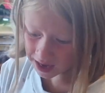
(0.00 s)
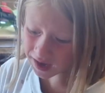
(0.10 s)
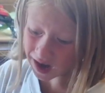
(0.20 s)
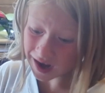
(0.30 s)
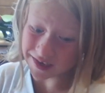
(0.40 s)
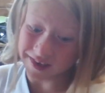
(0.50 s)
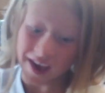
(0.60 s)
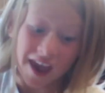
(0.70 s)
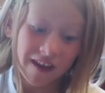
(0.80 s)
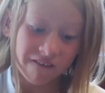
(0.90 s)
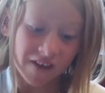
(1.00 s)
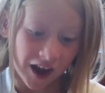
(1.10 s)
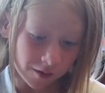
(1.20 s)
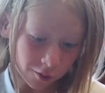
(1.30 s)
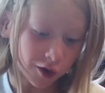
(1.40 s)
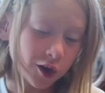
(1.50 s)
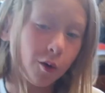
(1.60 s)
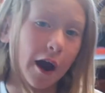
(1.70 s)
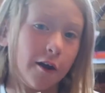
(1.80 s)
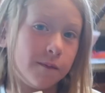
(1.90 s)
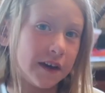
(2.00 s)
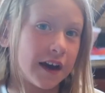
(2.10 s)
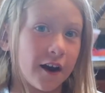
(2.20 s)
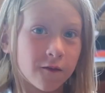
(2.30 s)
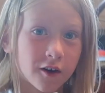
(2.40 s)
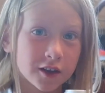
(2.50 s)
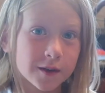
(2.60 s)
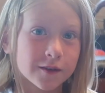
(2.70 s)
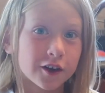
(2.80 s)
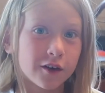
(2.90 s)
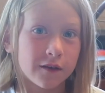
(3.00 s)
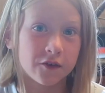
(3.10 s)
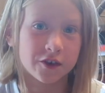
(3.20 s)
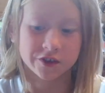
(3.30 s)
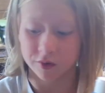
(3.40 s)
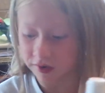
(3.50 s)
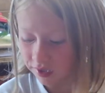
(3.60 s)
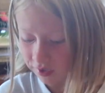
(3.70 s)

Hey guys. If I were you, I'd be careful on the blue. If you squeeze